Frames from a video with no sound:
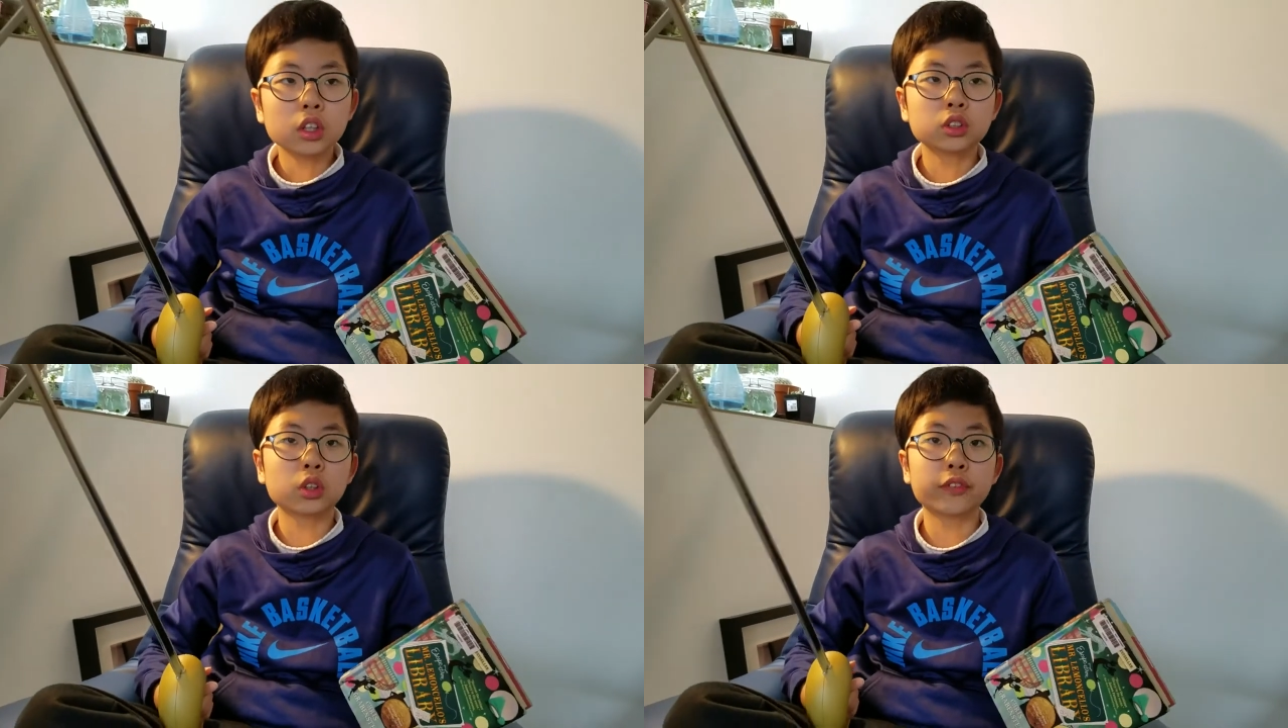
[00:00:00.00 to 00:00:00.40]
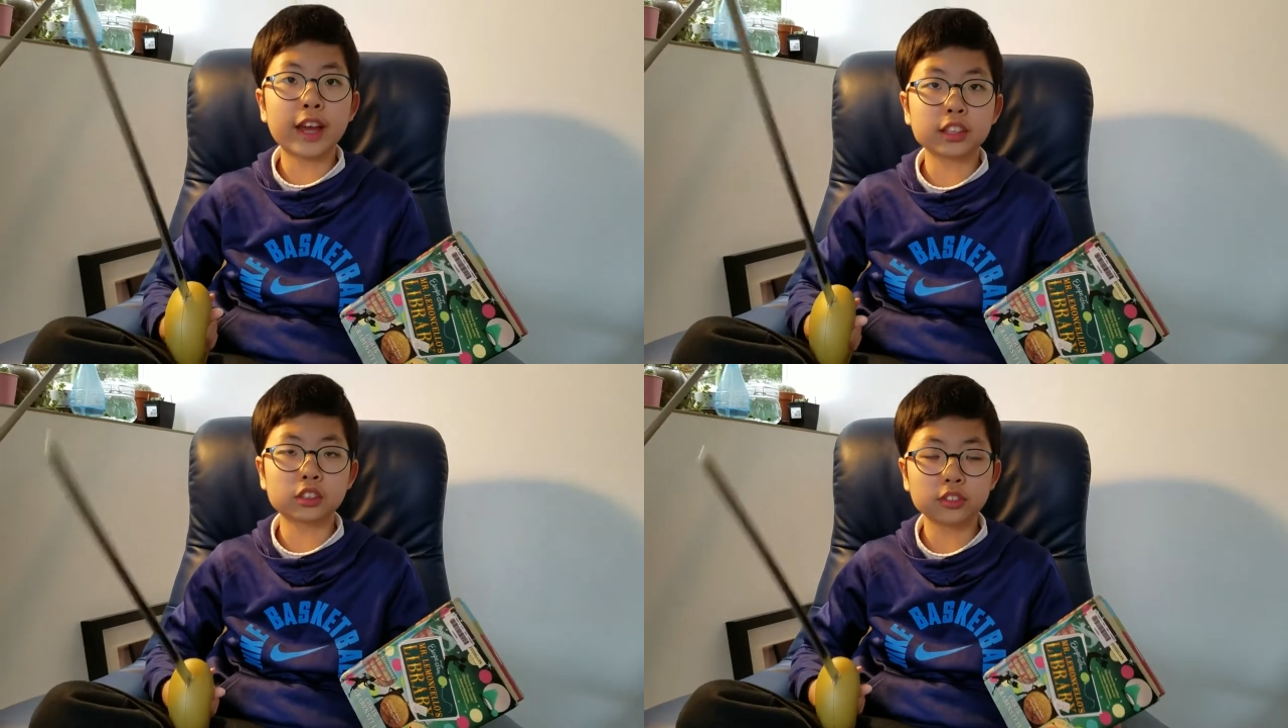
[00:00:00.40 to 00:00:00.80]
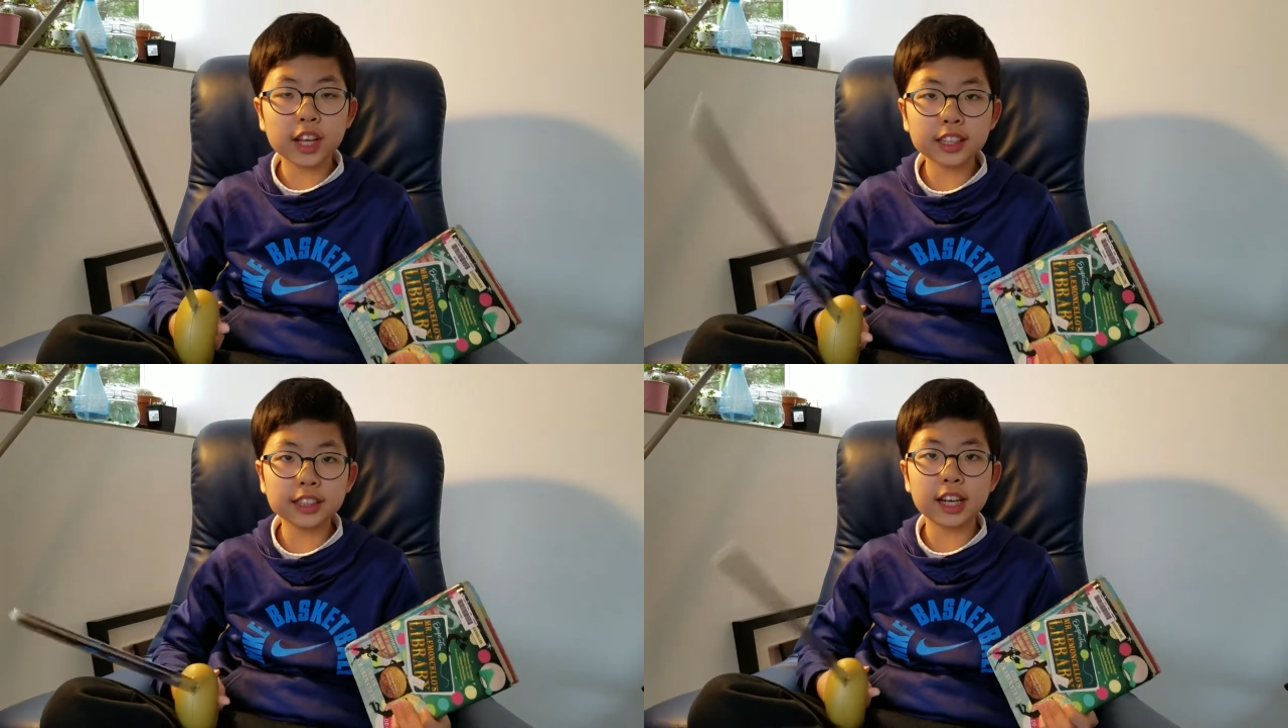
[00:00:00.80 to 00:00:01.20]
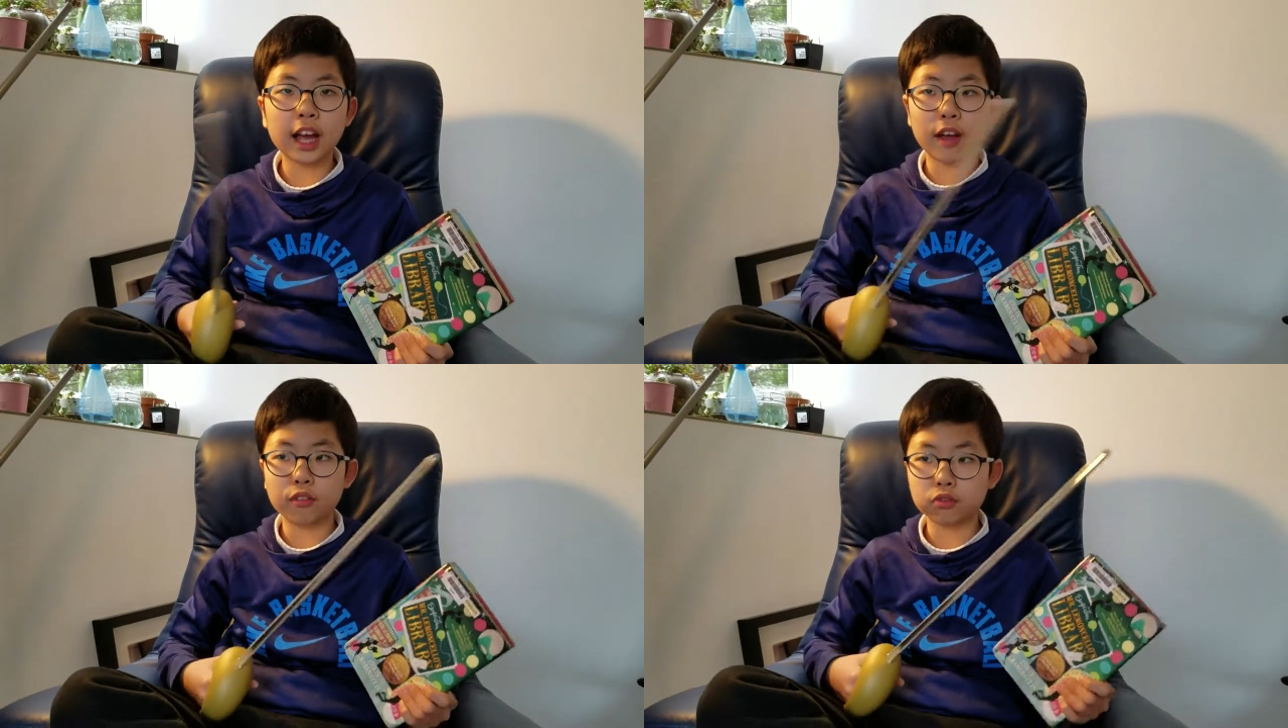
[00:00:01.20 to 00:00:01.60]
So thanks to that
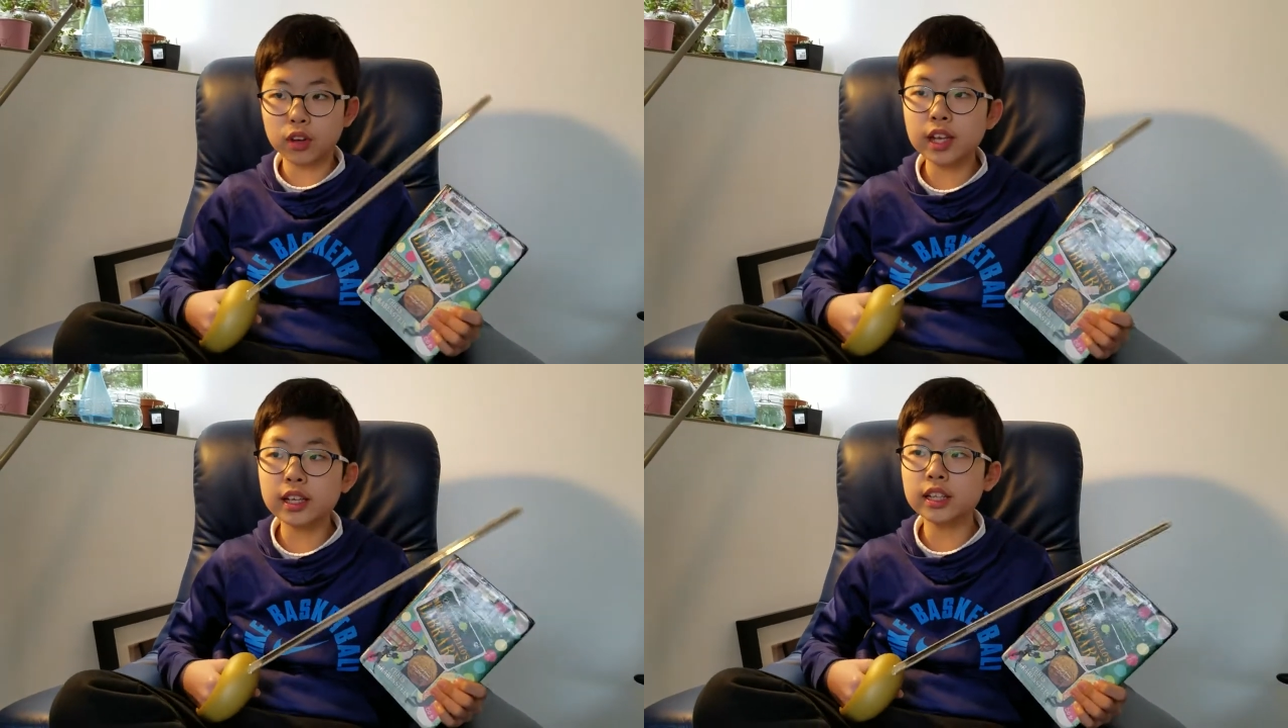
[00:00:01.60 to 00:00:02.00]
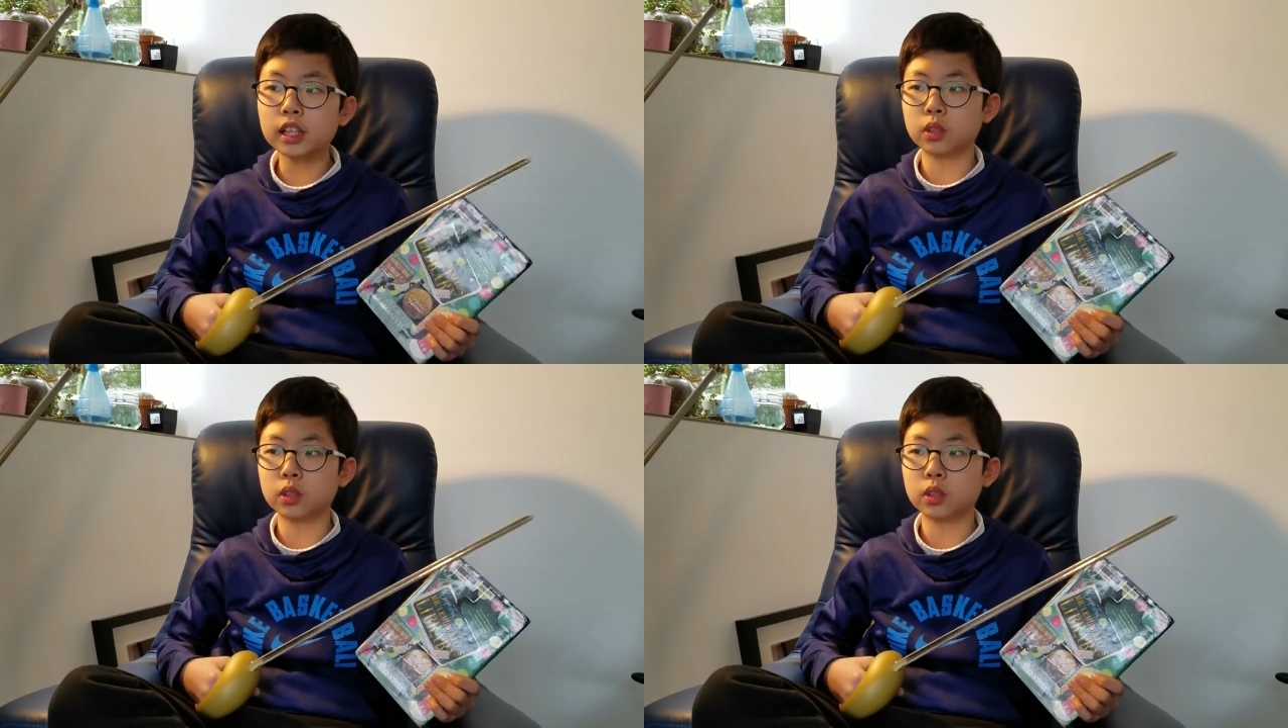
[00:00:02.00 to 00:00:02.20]
guy, I've read it.